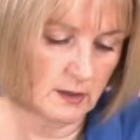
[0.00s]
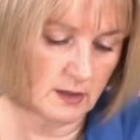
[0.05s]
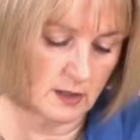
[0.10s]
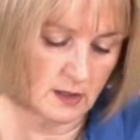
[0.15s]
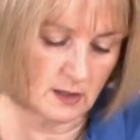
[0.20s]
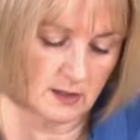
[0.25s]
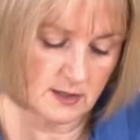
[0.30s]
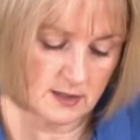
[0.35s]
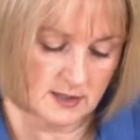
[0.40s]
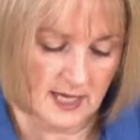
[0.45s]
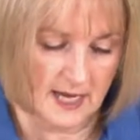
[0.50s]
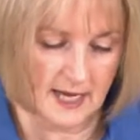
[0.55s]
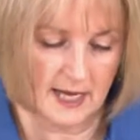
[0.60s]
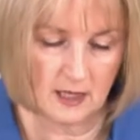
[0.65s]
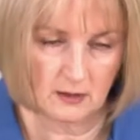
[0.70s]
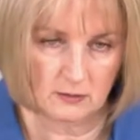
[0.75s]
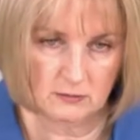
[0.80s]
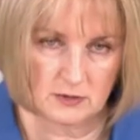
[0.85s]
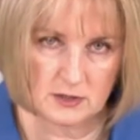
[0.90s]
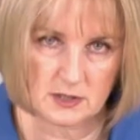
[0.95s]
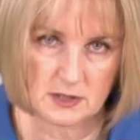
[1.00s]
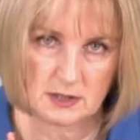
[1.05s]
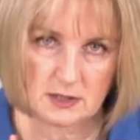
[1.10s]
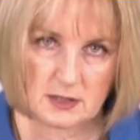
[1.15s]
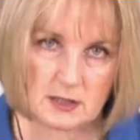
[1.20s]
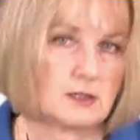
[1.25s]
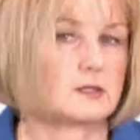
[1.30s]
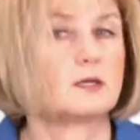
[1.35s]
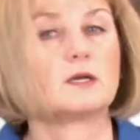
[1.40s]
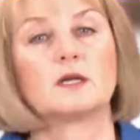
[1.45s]
cut out
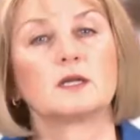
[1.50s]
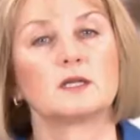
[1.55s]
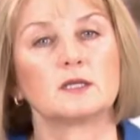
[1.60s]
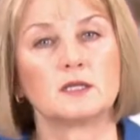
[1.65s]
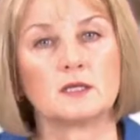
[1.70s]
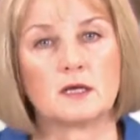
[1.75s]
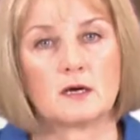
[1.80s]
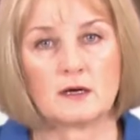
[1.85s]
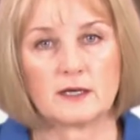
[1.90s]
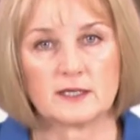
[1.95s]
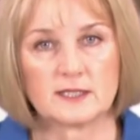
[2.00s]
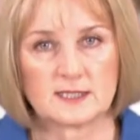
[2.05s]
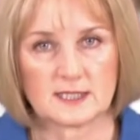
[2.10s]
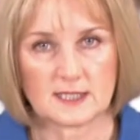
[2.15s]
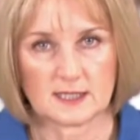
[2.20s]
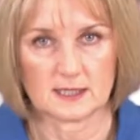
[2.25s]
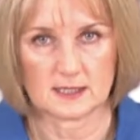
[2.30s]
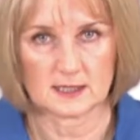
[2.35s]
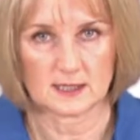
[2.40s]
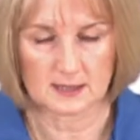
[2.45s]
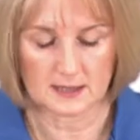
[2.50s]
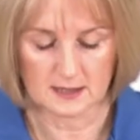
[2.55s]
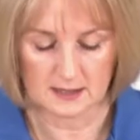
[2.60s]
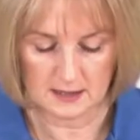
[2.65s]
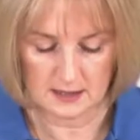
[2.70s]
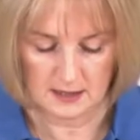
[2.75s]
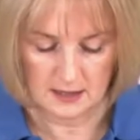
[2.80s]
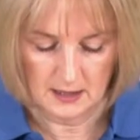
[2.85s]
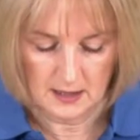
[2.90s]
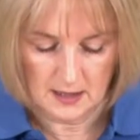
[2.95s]
9 discs.